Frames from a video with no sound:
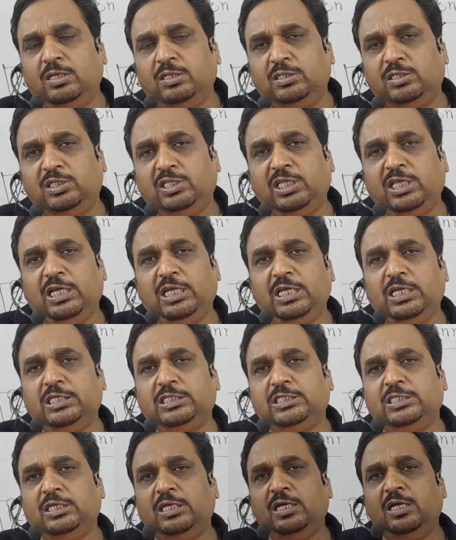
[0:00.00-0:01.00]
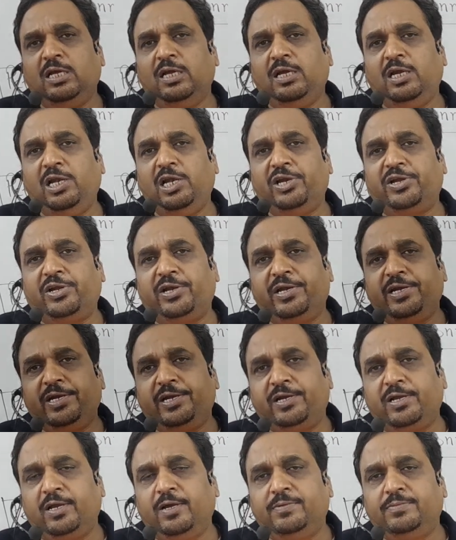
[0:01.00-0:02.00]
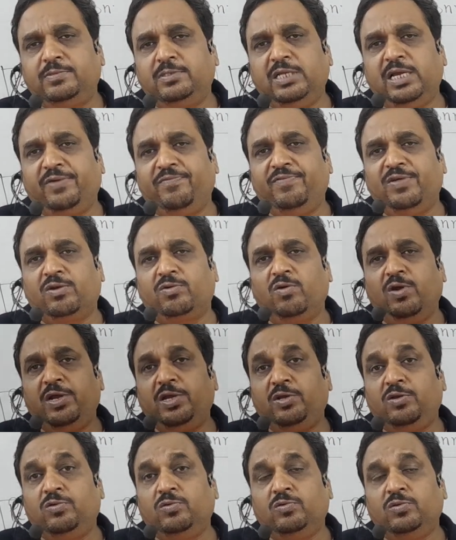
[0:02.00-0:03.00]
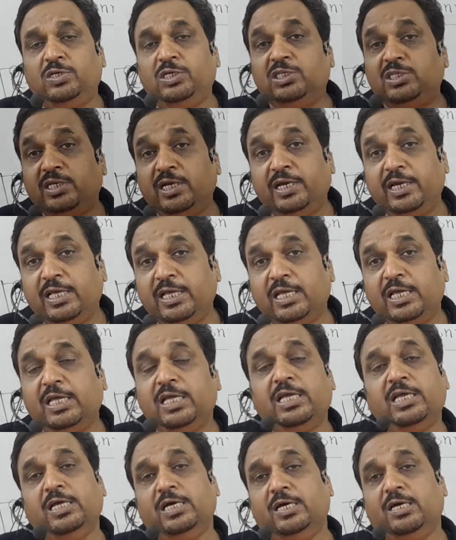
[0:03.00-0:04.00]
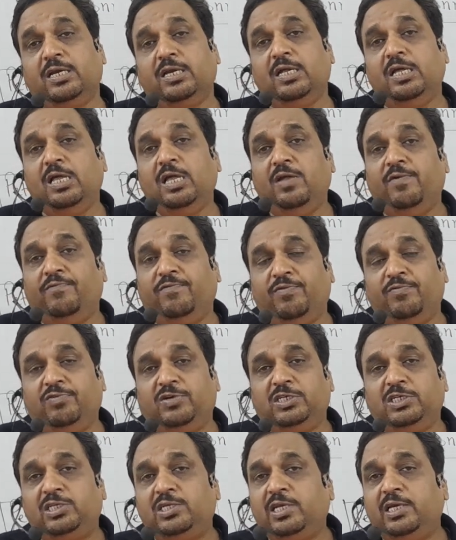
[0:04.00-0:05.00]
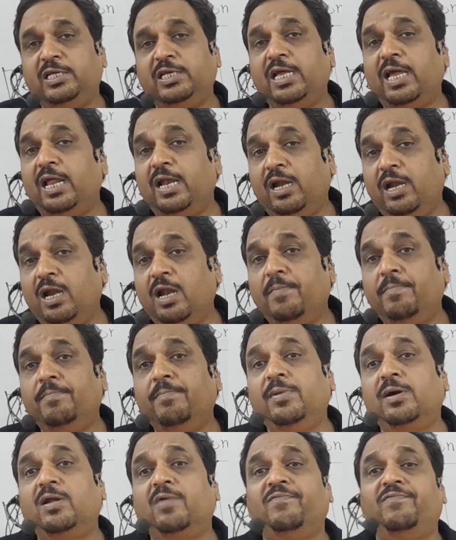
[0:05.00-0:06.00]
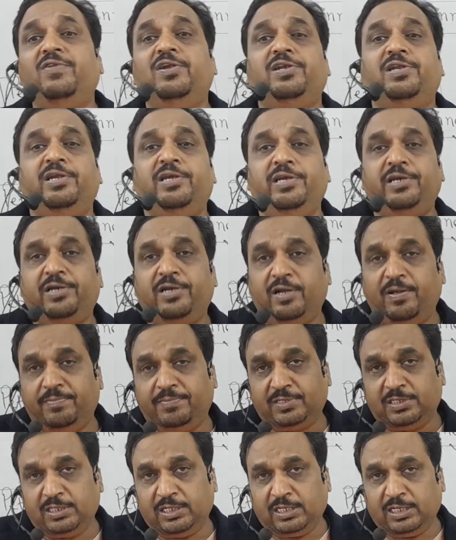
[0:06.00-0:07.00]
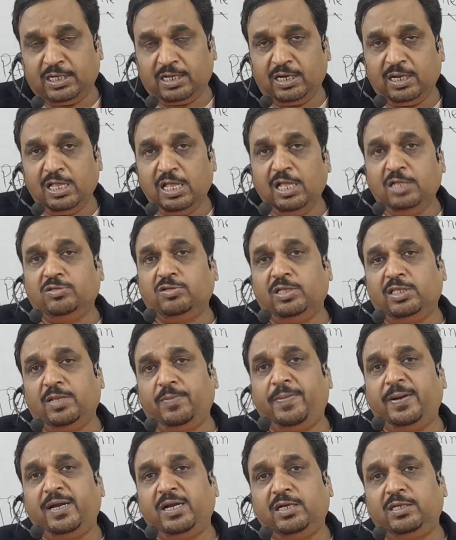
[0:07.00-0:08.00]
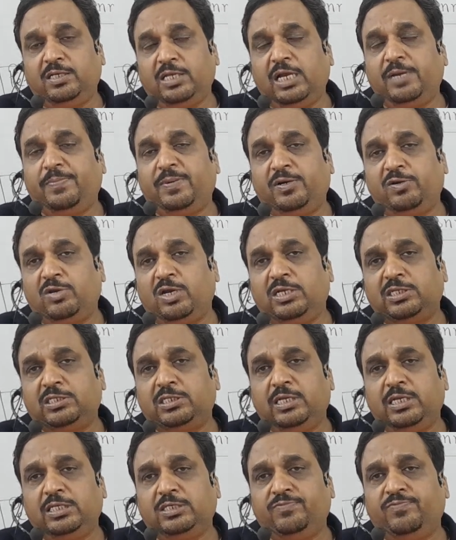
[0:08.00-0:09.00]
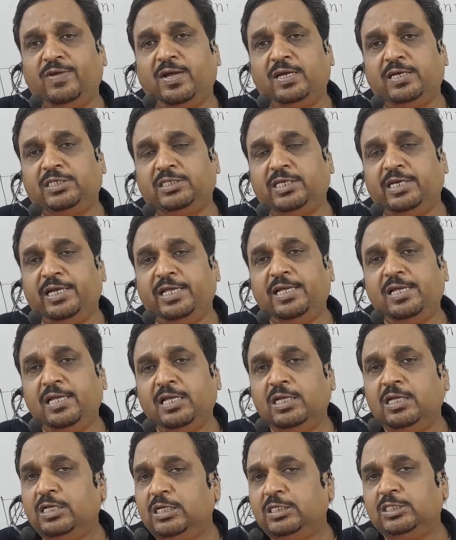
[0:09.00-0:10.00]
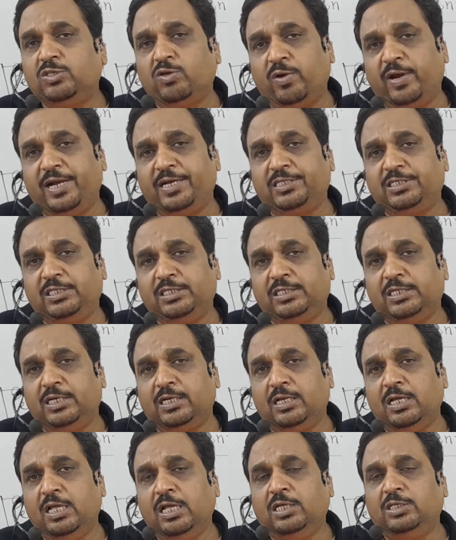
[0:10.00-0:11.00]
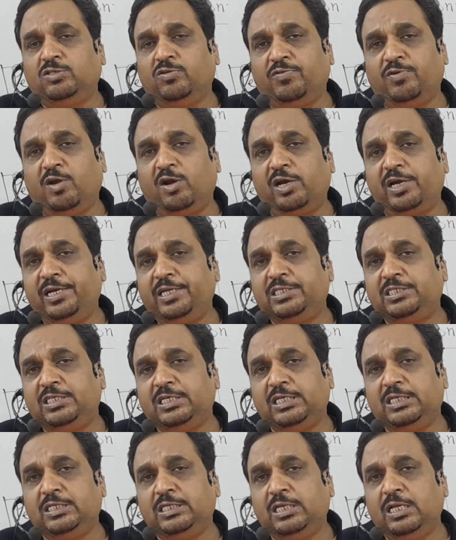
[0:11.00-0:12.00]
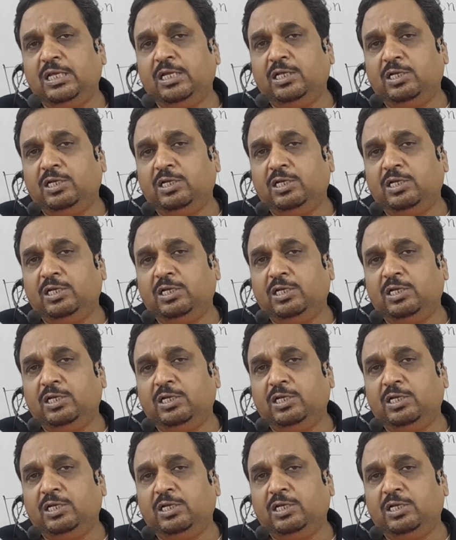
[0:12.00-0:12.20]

these literary terms that we are going to study here. We would study a number of literary terms here. So in that particular series we are studying sonnets here. So we already seen